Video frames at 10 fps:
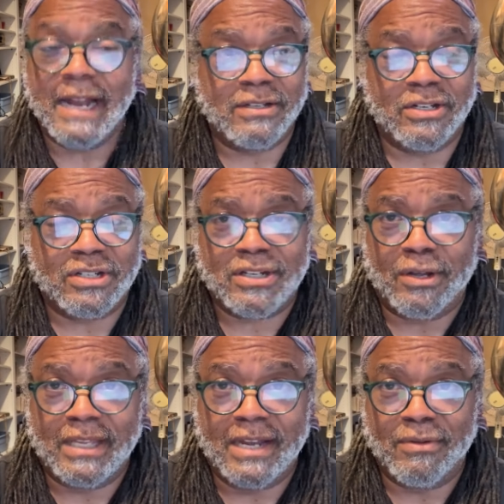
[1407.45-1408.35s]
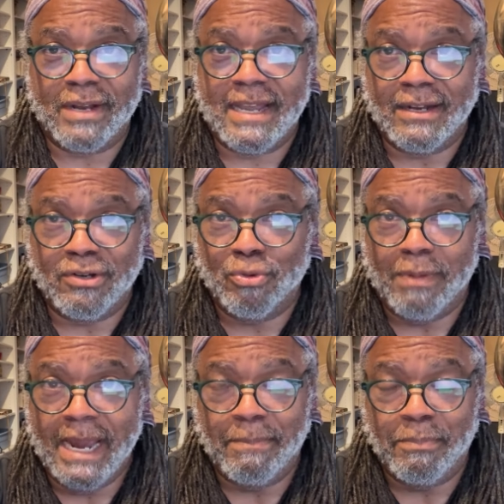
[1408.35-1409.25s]
I just saw the other day that
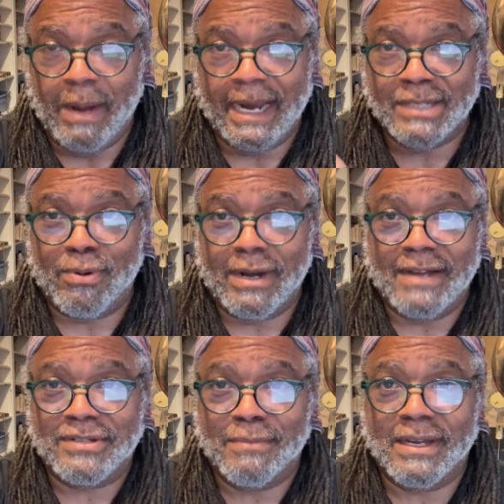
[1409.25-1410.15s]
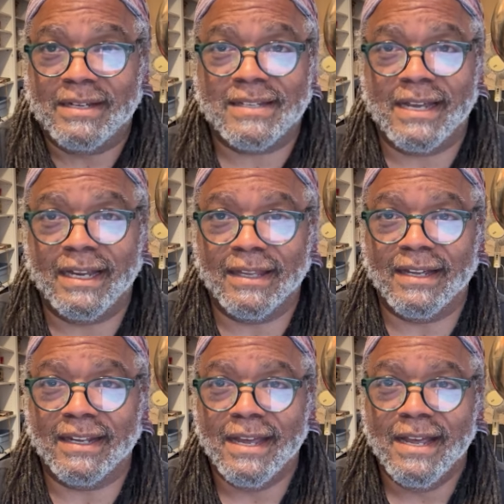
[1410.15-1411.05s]
Dubay, I guess, put out something saying
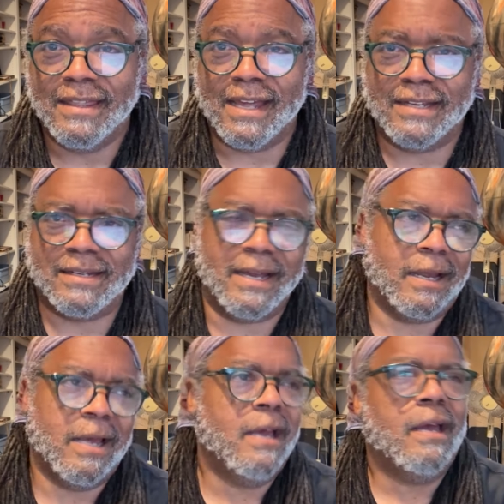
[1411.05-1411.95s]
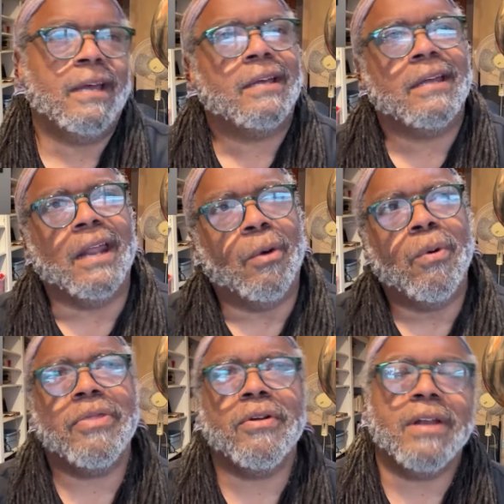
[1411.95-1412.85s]
that that it's like, you know,
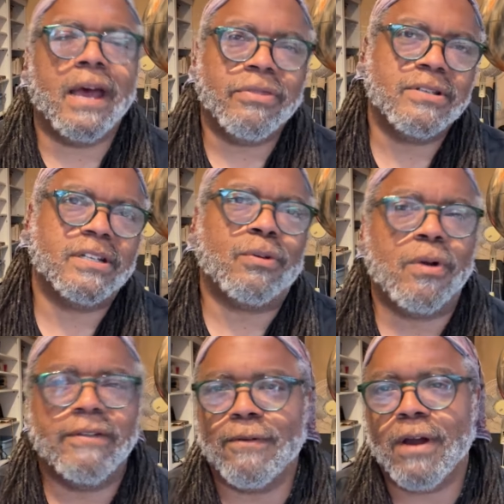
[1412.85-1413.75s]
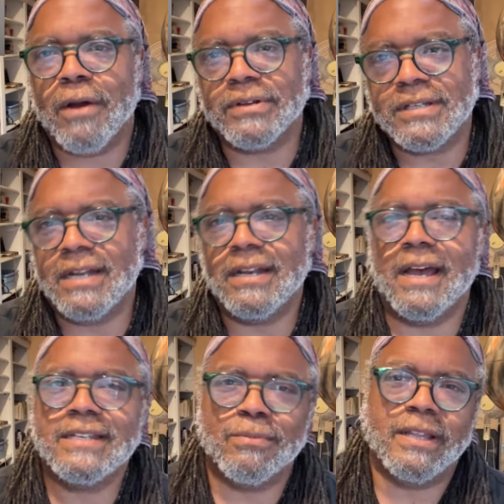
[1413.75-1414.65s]
whether or not there's a 24 hour sun
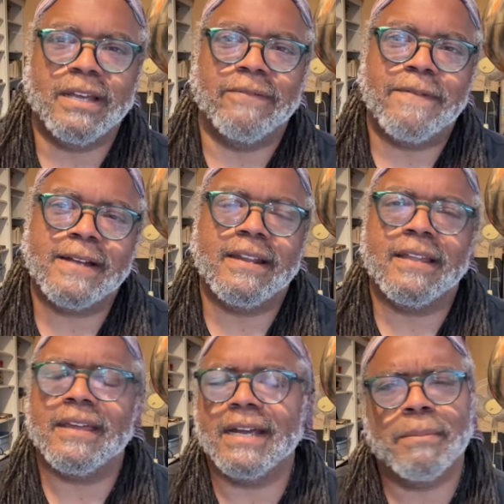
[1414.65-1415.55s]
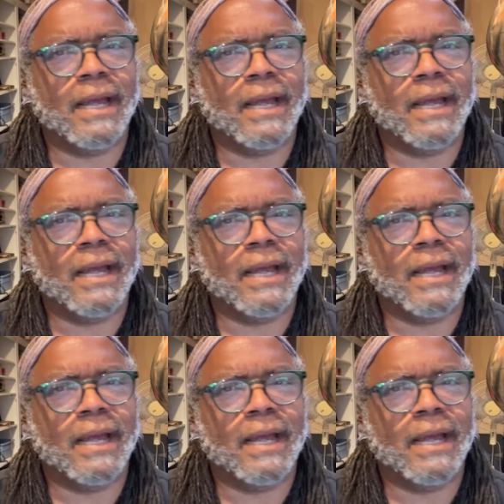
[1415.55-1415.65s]
doesn't really affect anything.